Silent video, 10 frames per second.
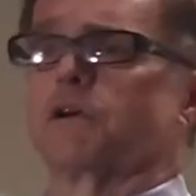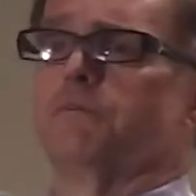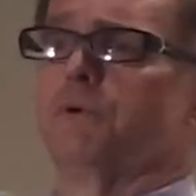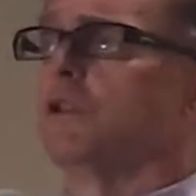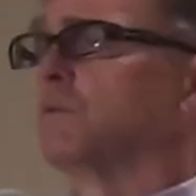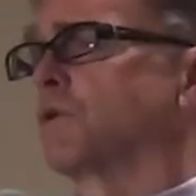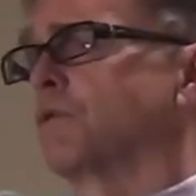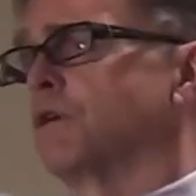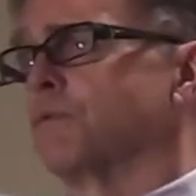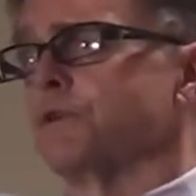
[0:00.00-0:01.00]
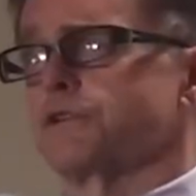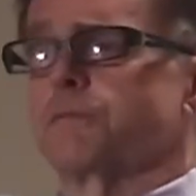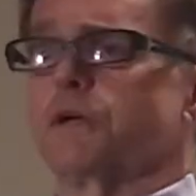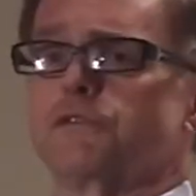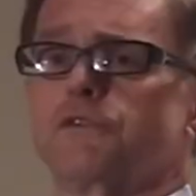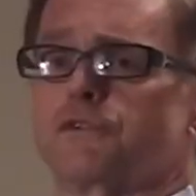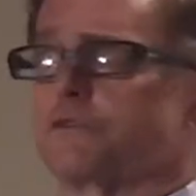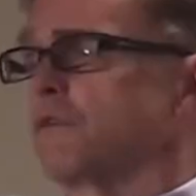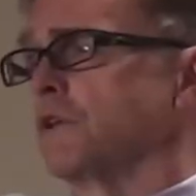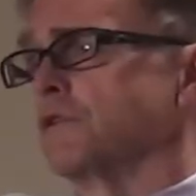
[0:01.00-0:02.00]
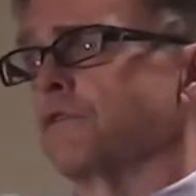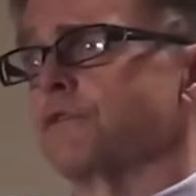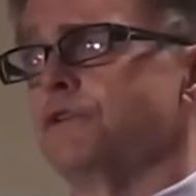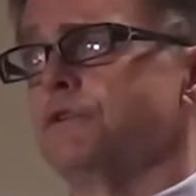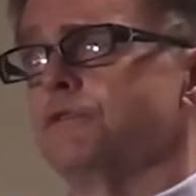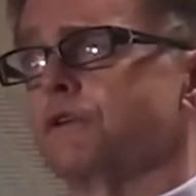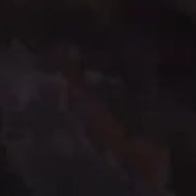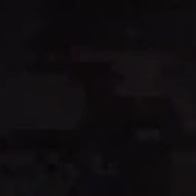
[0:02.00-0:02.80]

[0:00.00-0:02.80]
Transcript: Are you putting them at greater risk because of the sorts of things that they're using?